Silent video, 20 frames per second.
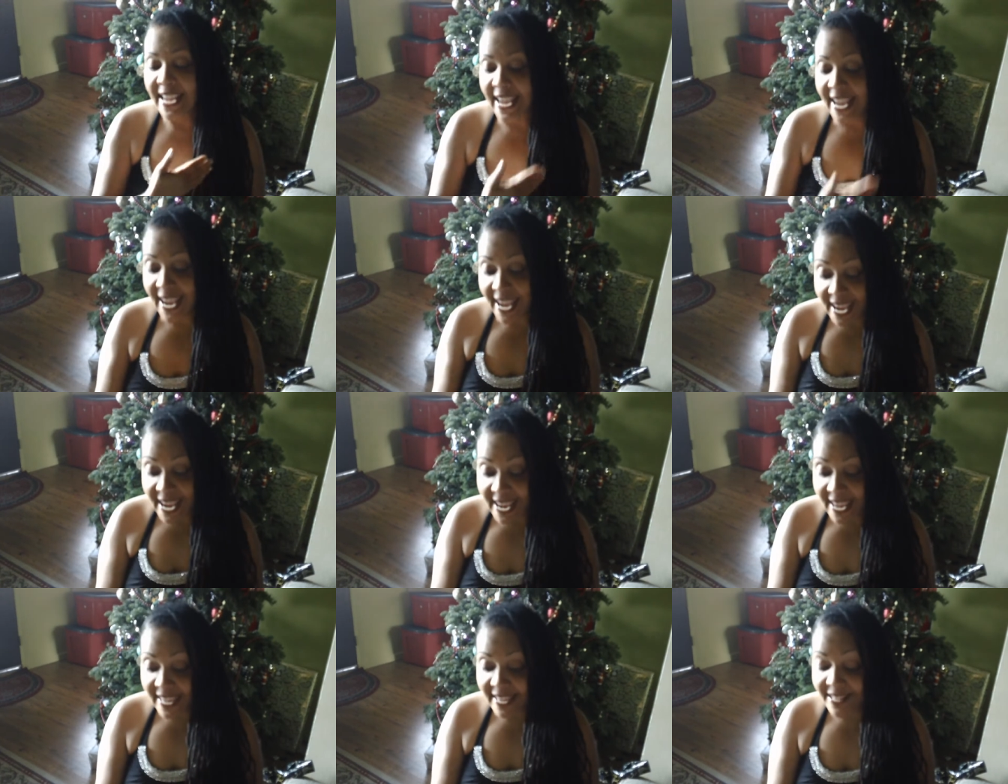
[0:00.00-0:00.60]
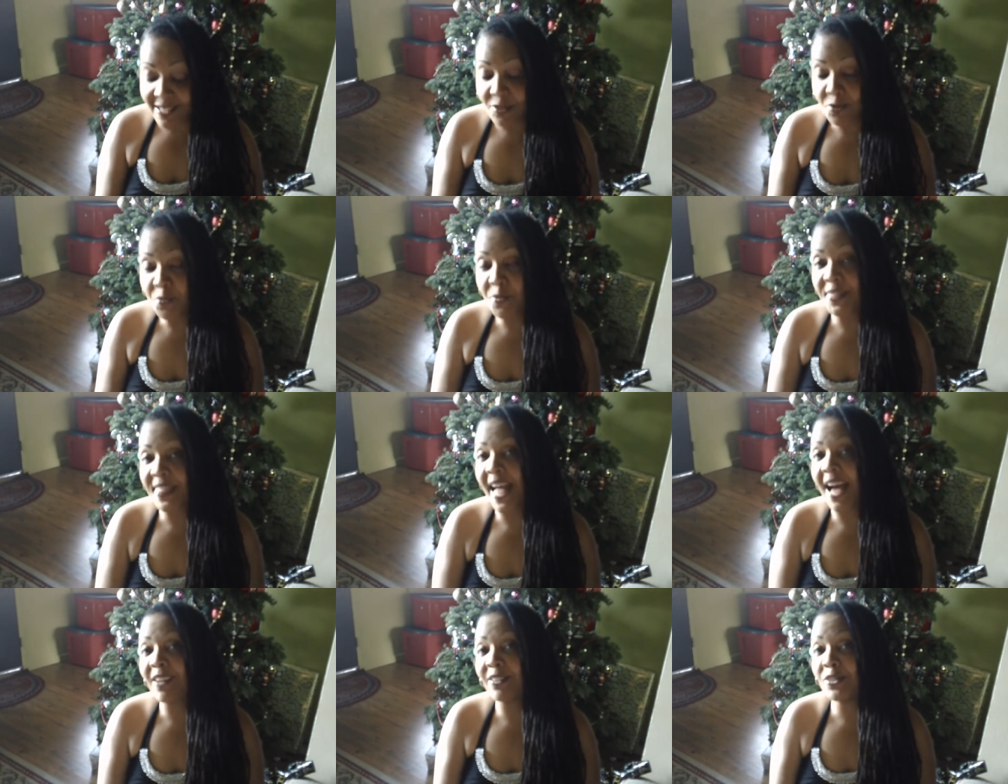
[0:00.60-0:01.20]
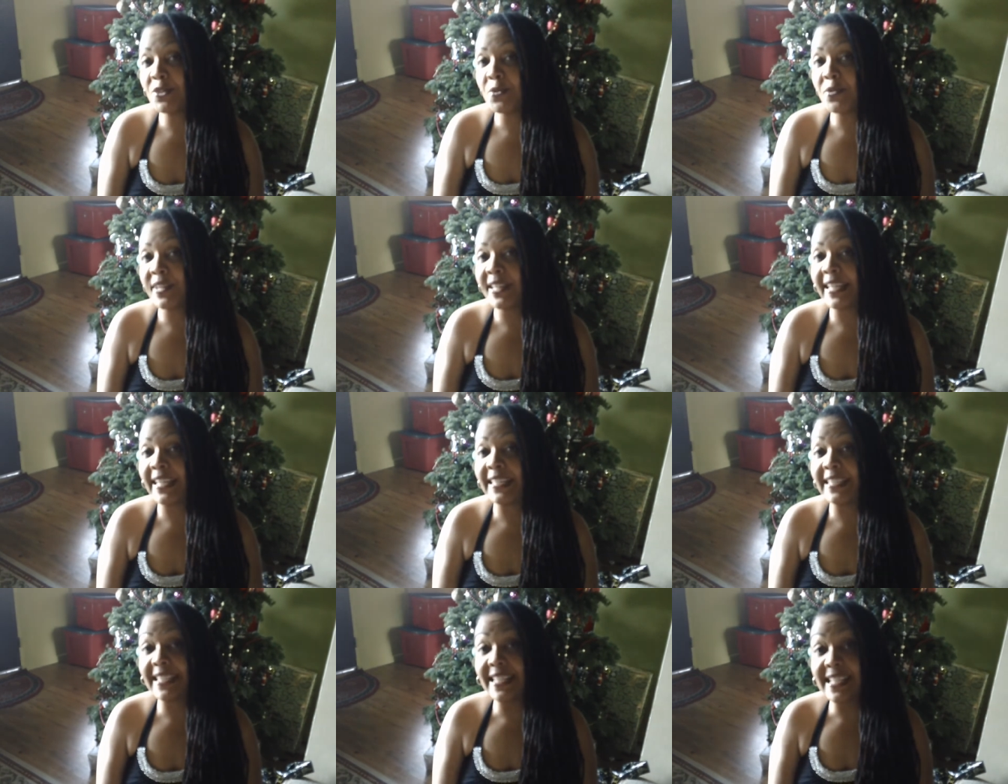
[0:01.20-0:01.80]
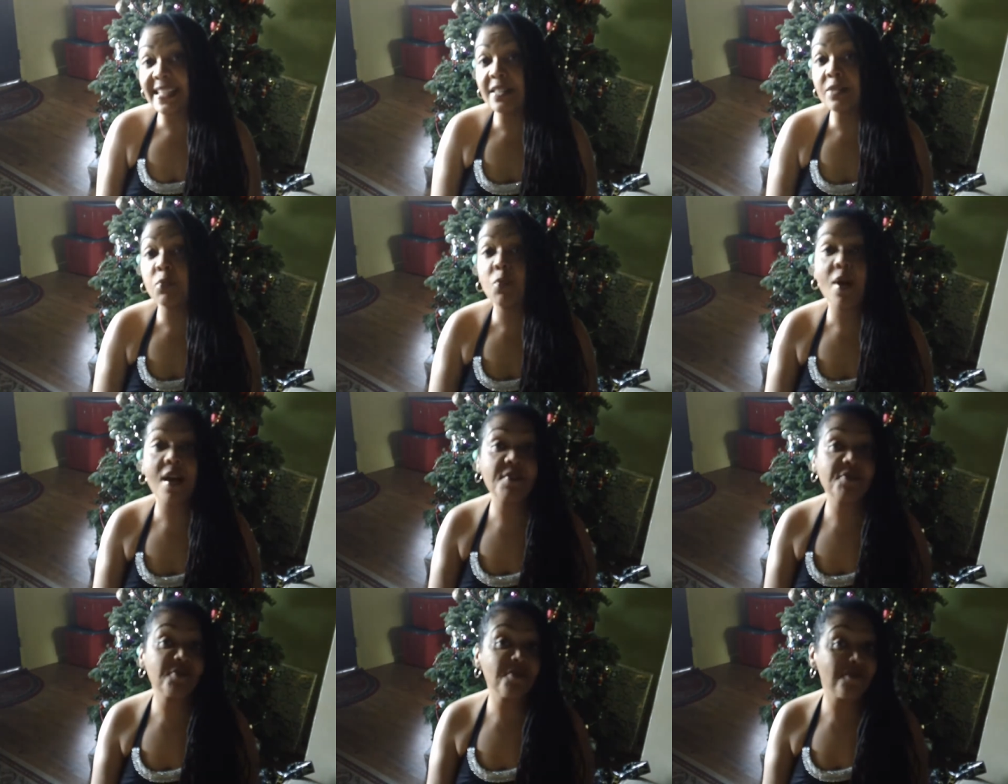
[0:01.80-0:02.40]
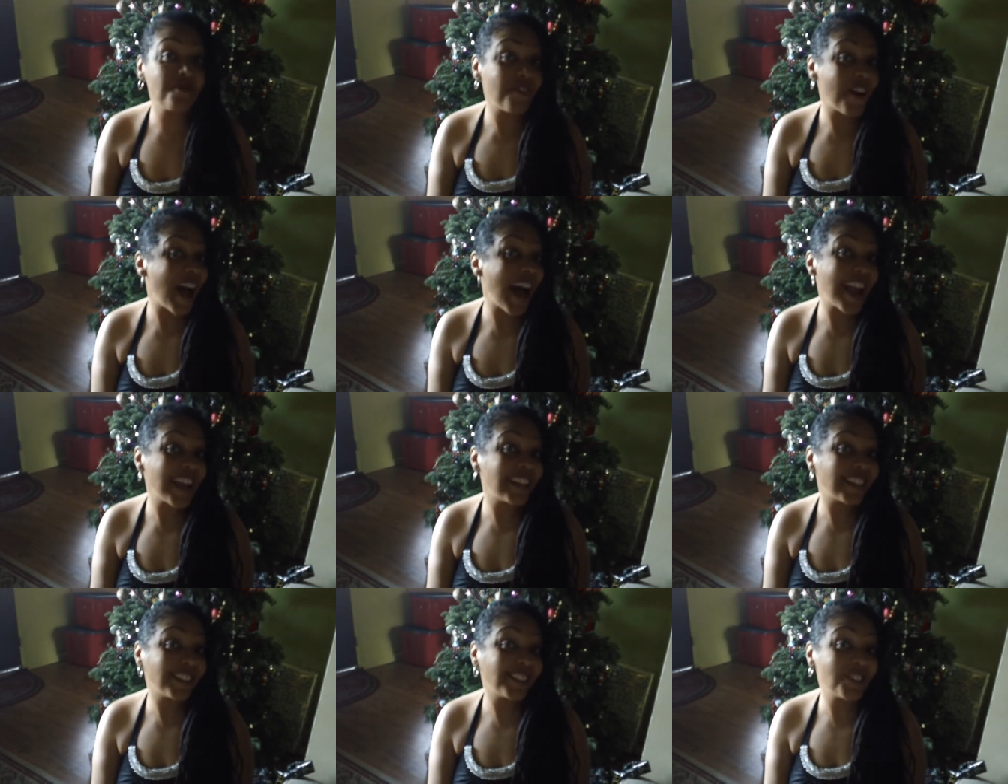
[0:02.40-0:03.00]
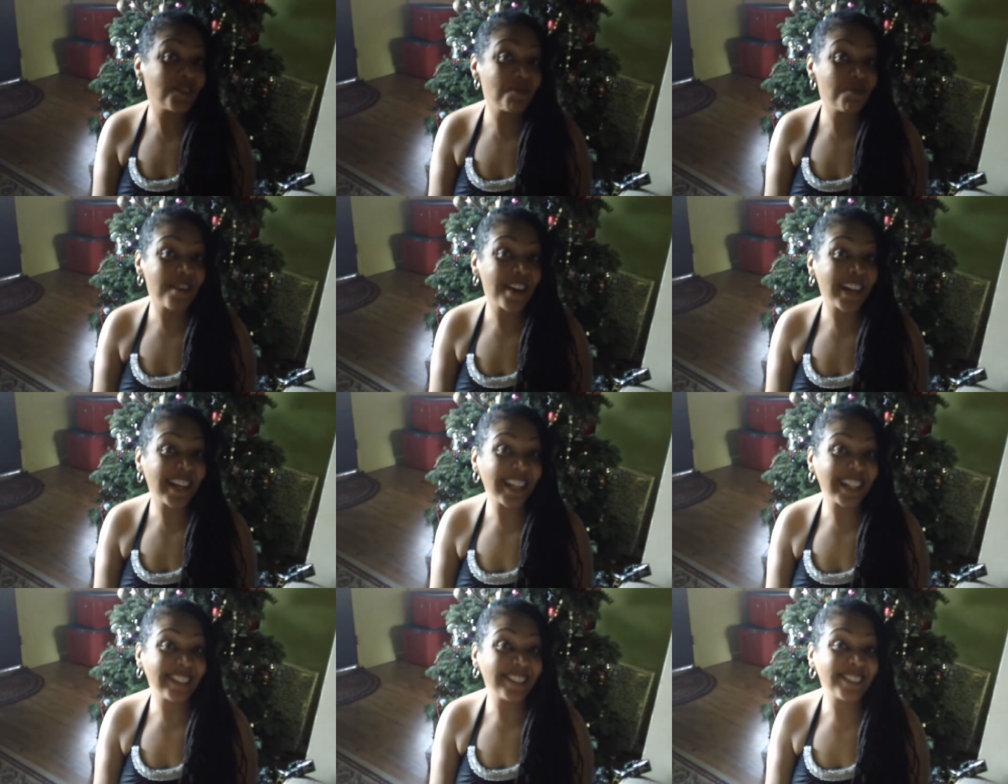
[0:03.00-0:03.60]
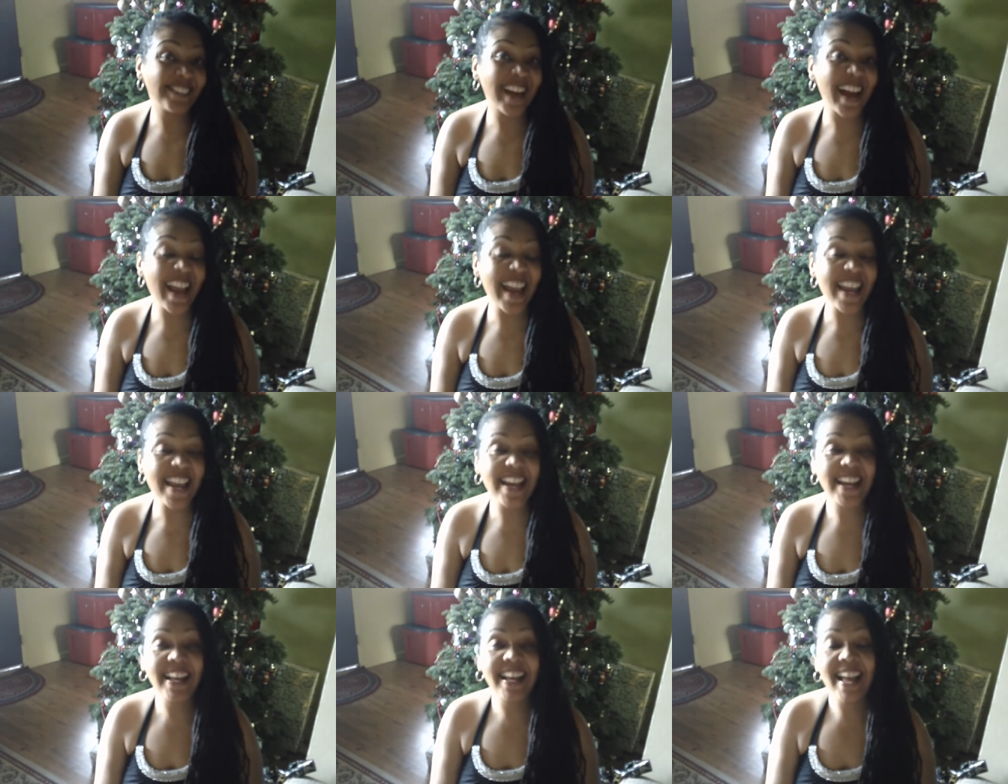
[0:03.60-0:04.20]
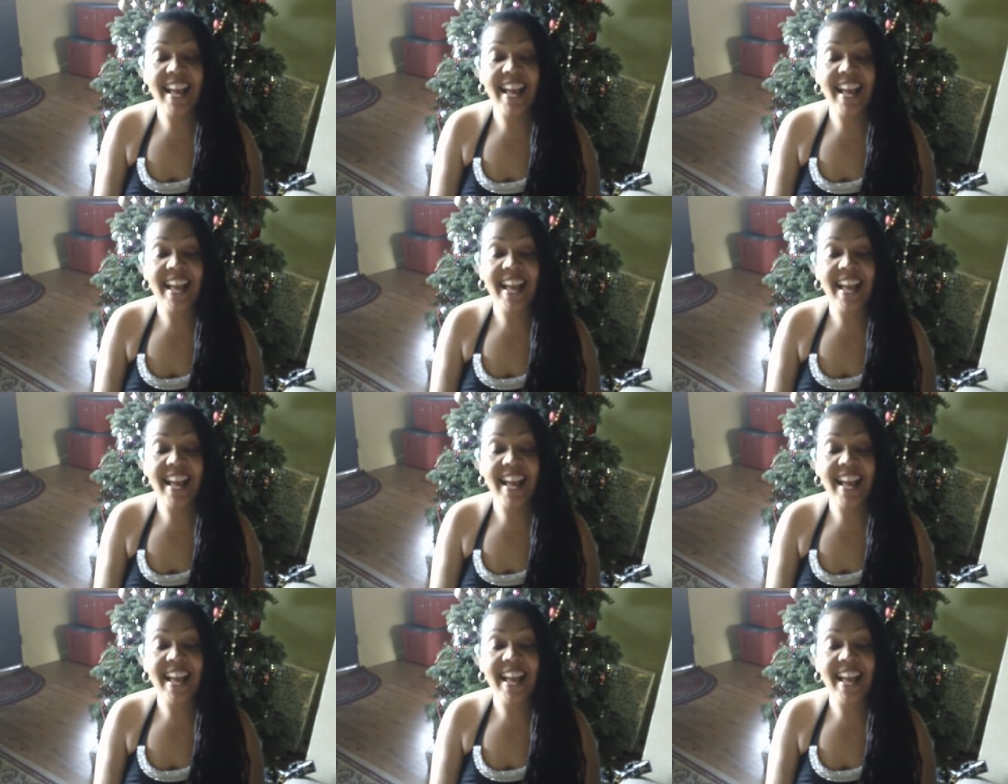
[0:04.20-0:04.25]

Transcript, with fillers: end without doing at least one final one, right?